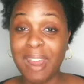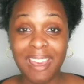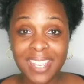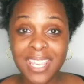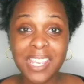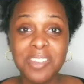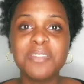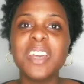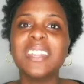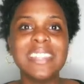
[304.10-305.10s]
I'm
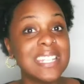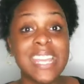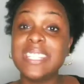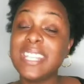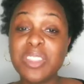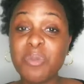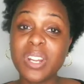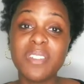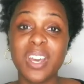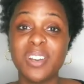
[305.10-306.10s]
naive. It's neither
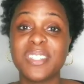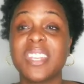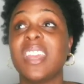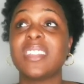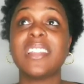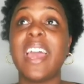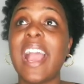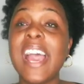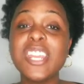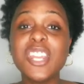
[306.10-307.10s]
one of those things. Like,
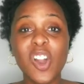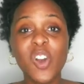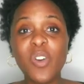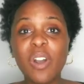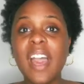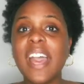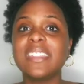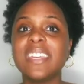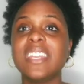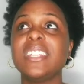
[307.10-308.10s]
I know
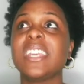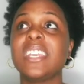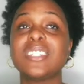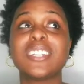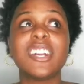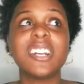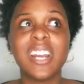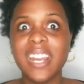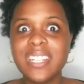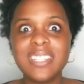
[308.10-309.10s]
that it gets
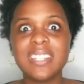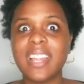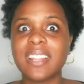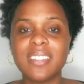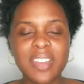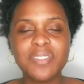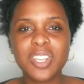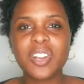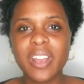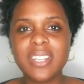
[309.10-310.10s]
crazy, like life
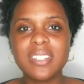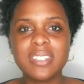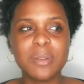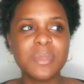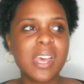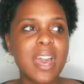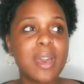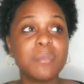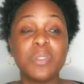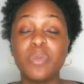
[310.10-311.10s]
get crazy
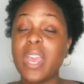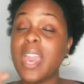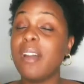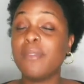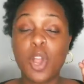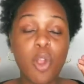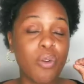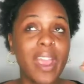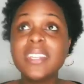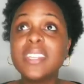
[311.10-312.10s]
sometimes, and we have
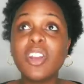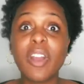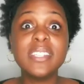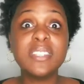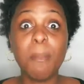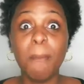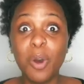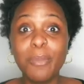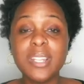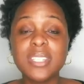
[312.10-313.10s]
crazy
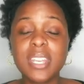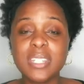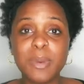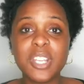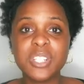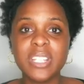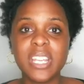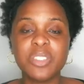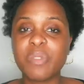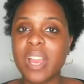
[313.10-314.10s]
moments,
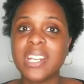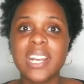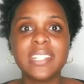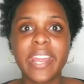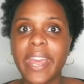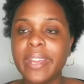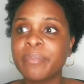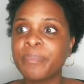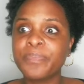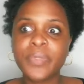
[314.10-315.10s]
especially throughout our
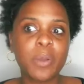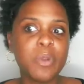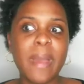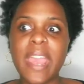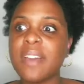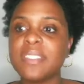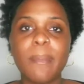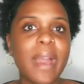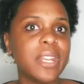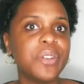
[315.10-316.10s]
day. We might have
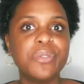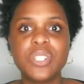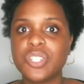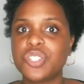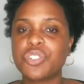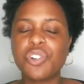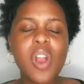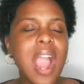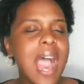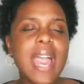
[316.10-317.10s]
somebody who just
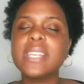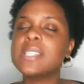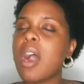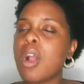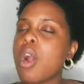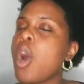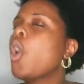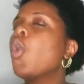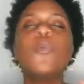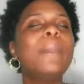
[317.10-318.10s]
tries our
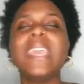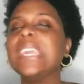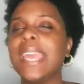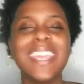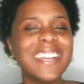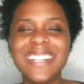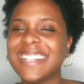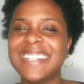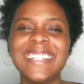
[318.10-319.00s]
whole being